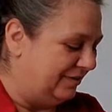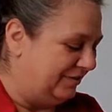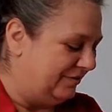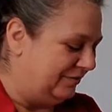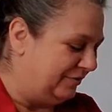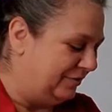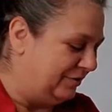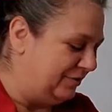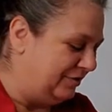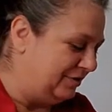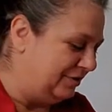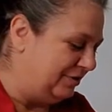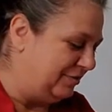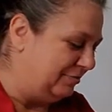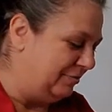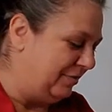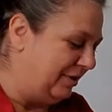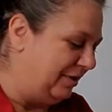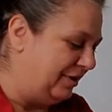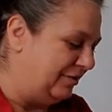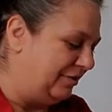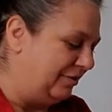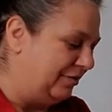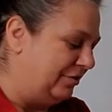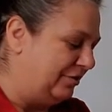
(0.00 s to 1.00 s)
We used to
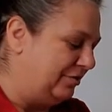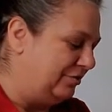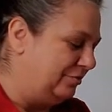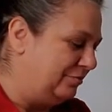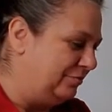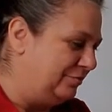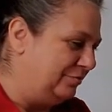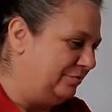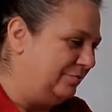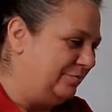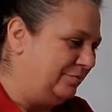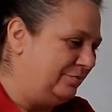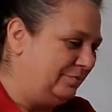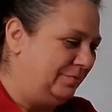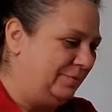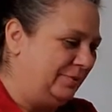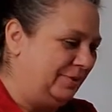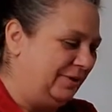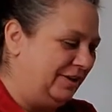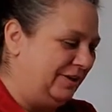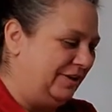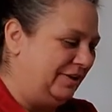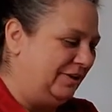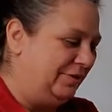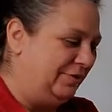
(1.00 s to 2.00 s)
make our own
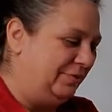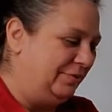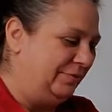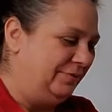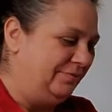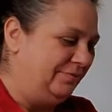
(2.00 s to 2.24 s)
Play-Doh